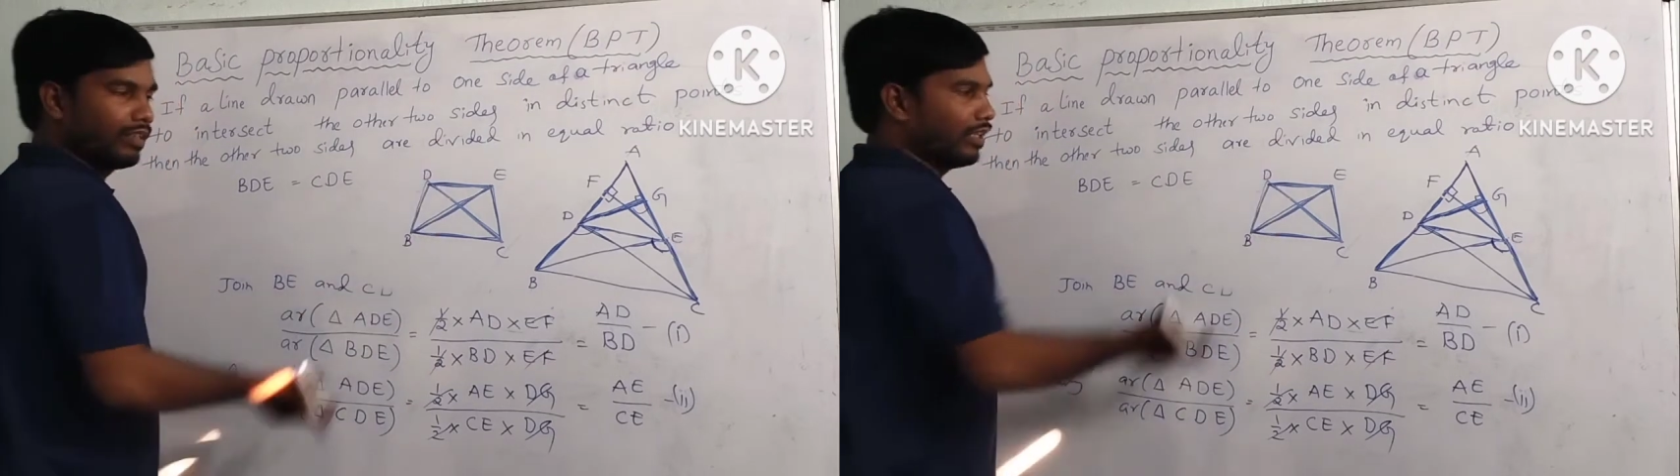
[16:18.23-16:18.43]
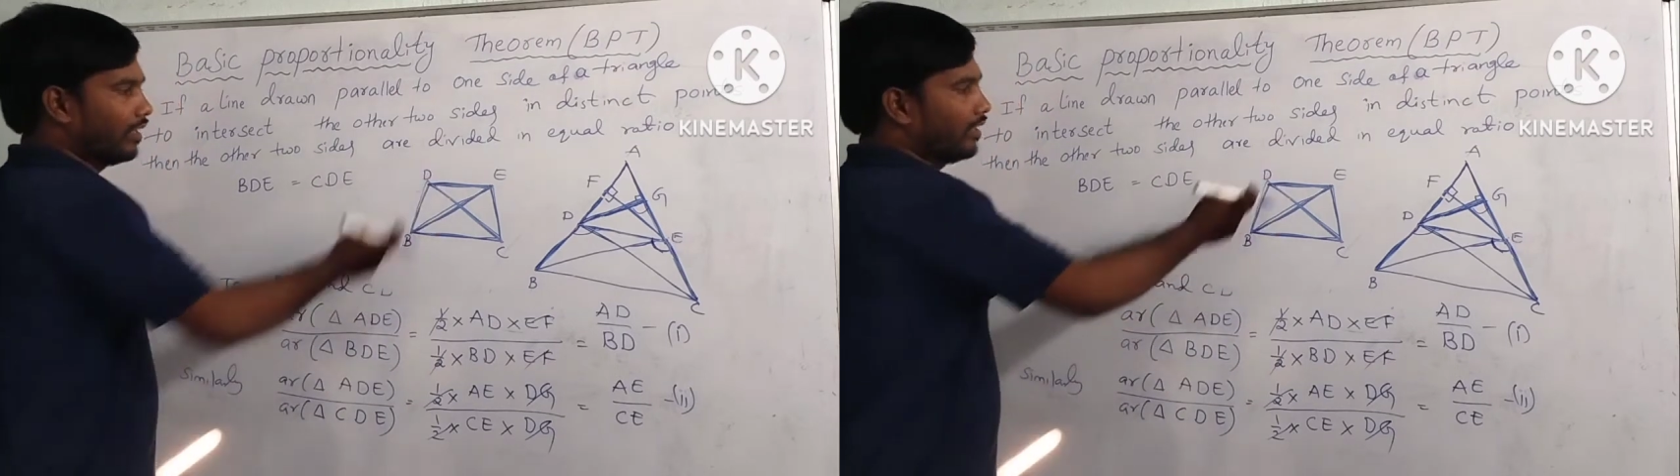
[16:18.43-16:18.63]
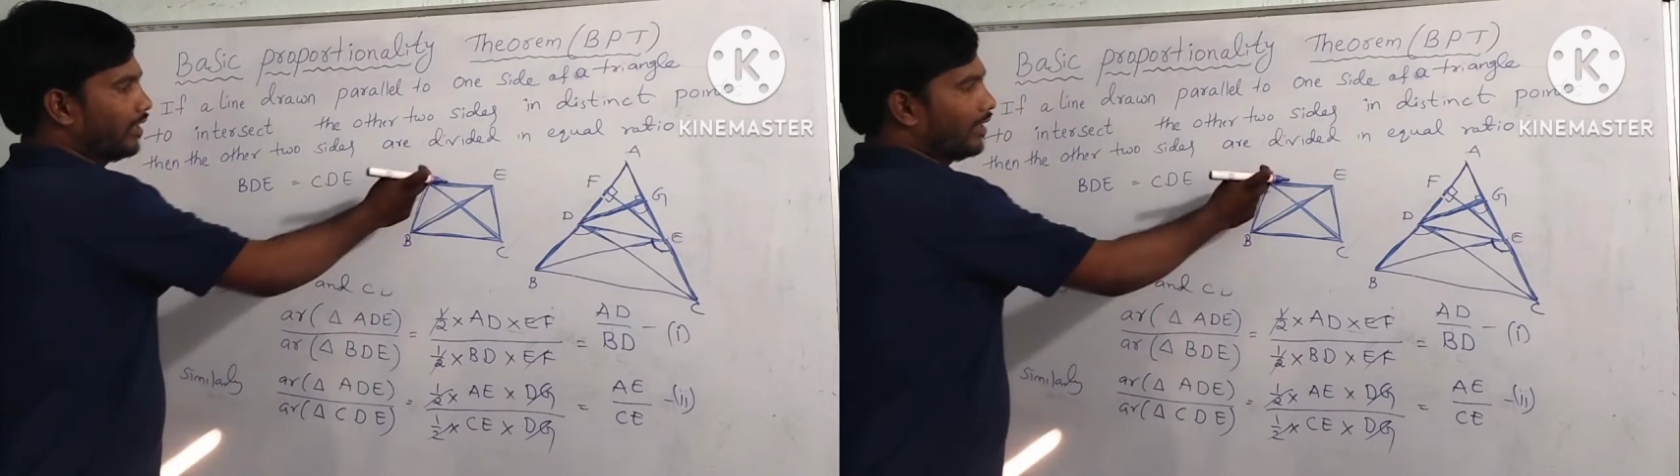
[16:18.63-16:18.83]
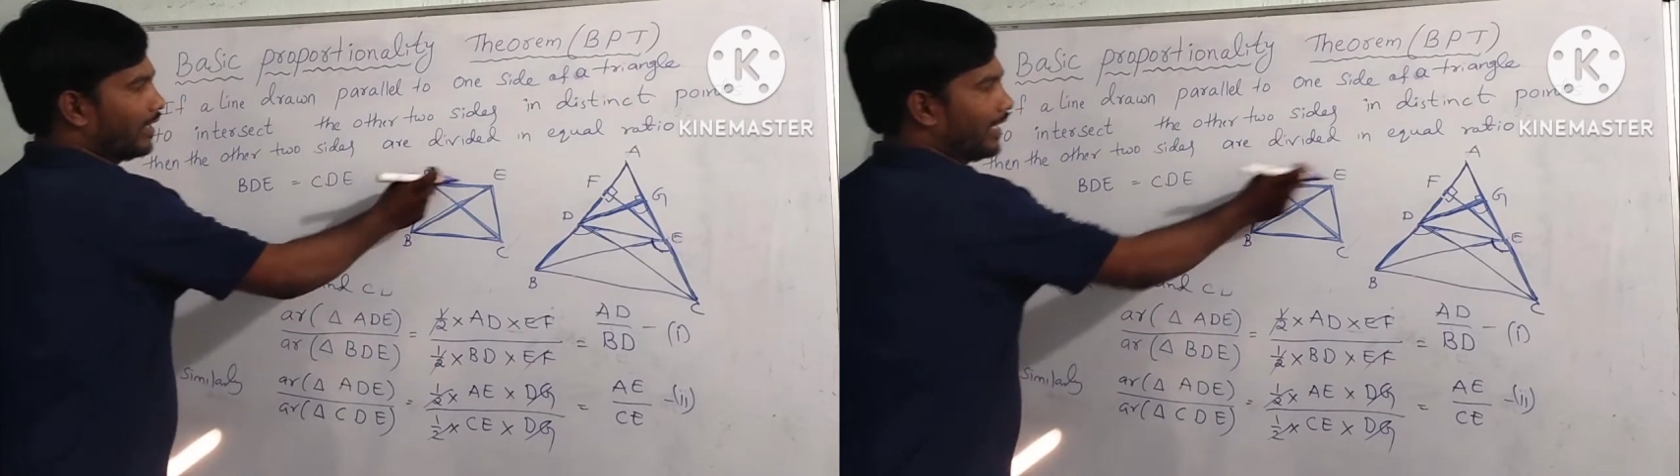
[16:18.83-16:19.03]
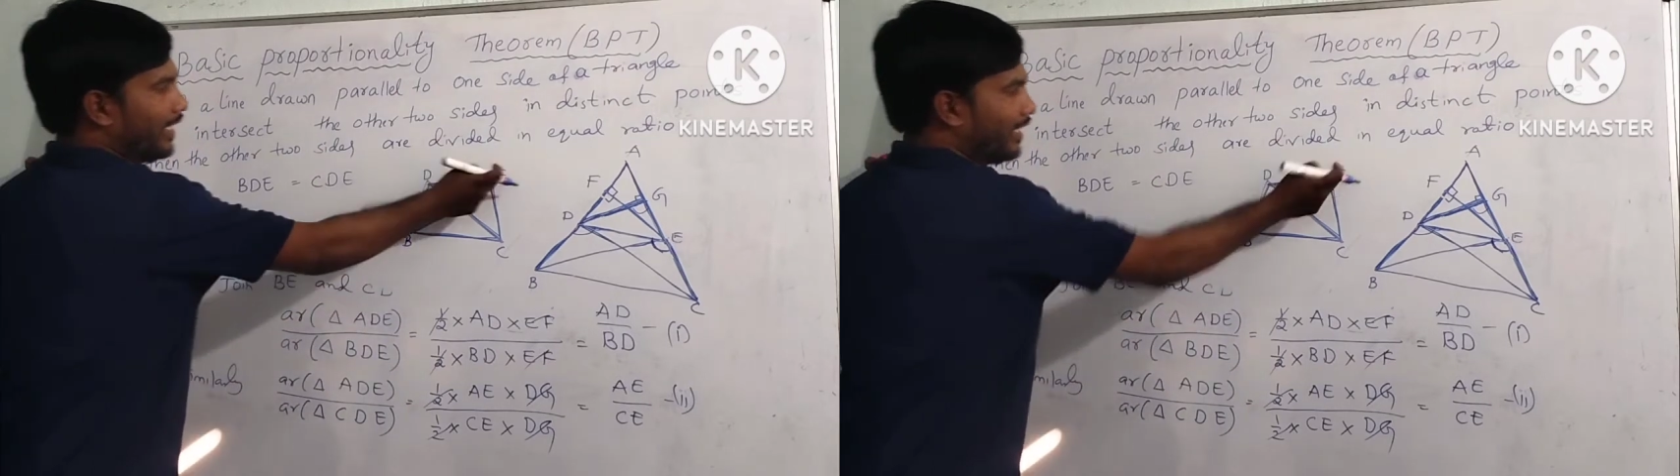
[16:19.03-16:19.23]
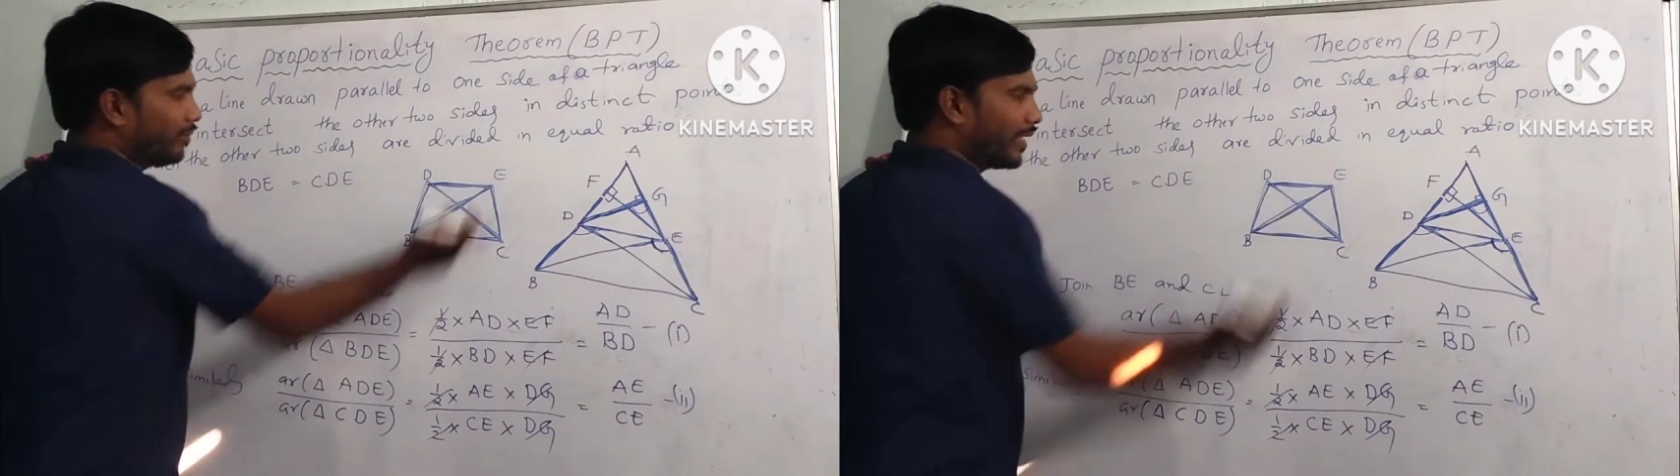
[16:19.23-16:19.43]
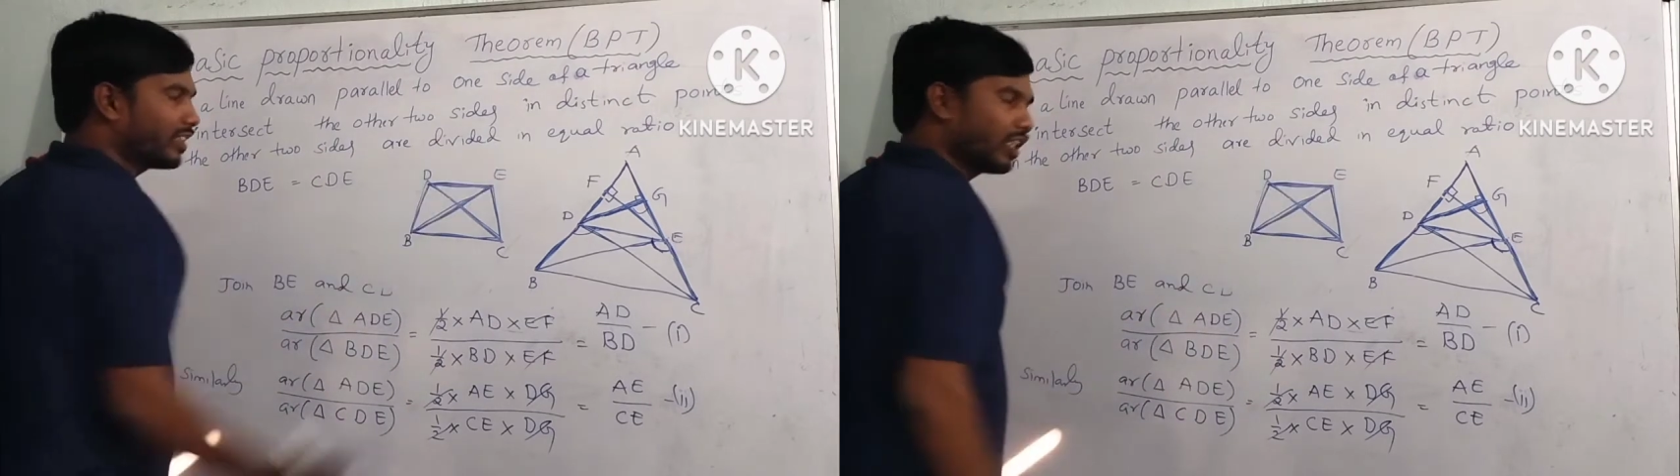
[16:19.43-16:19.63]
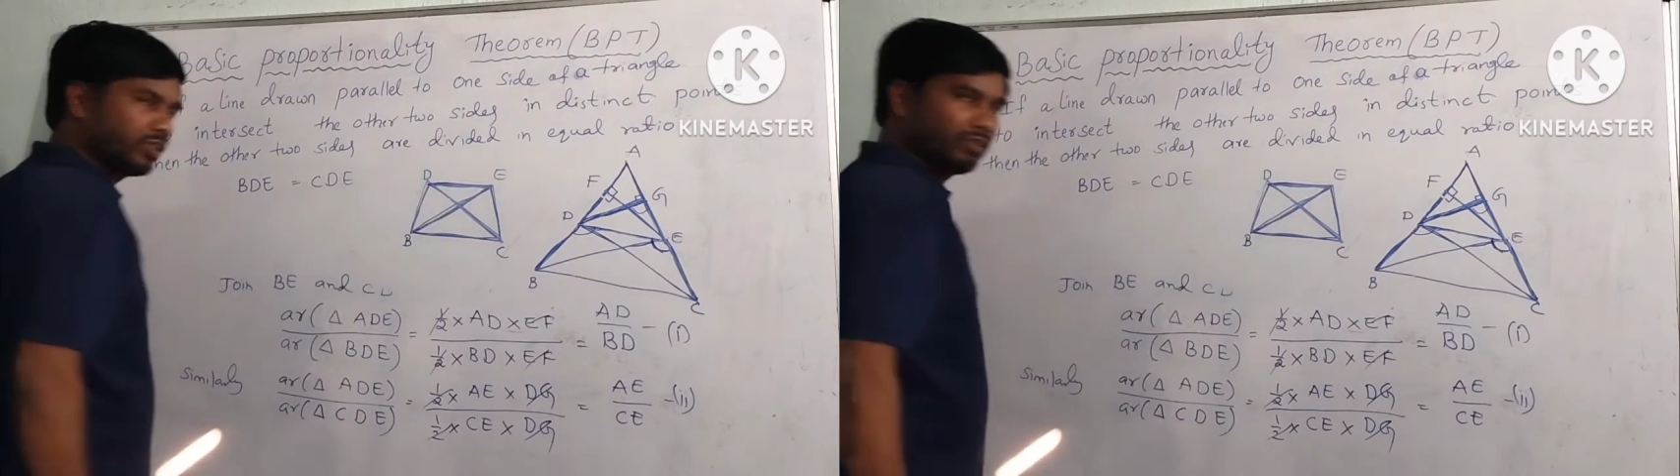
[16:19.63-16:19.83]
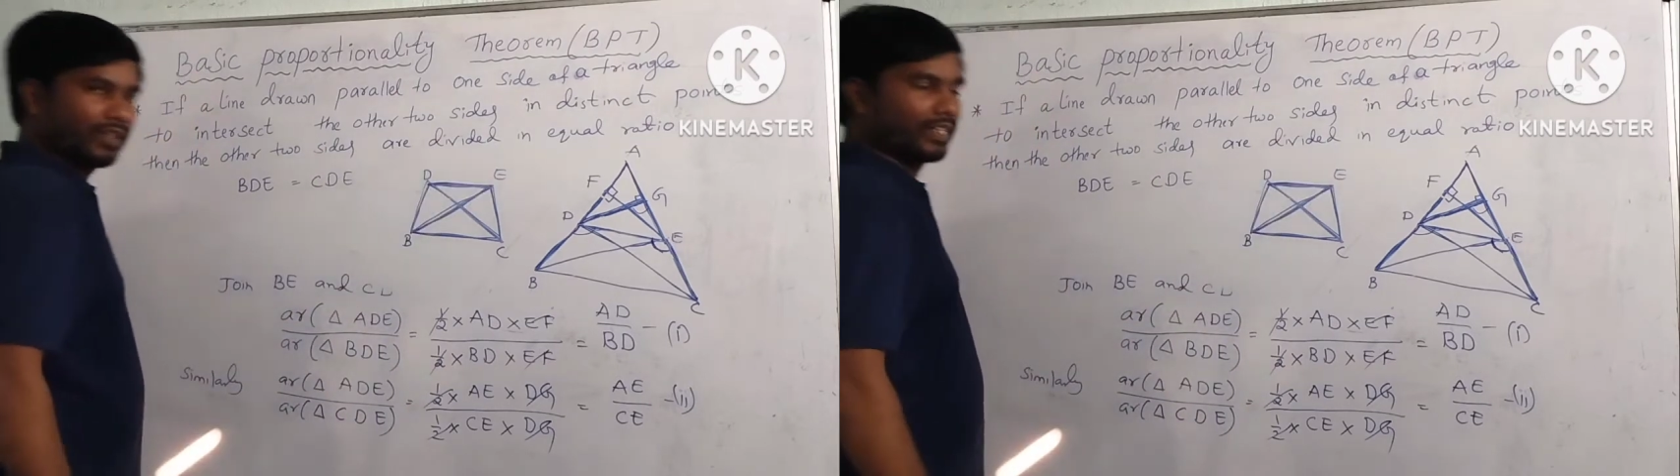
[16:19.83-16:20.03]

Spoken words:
DE base also will get the same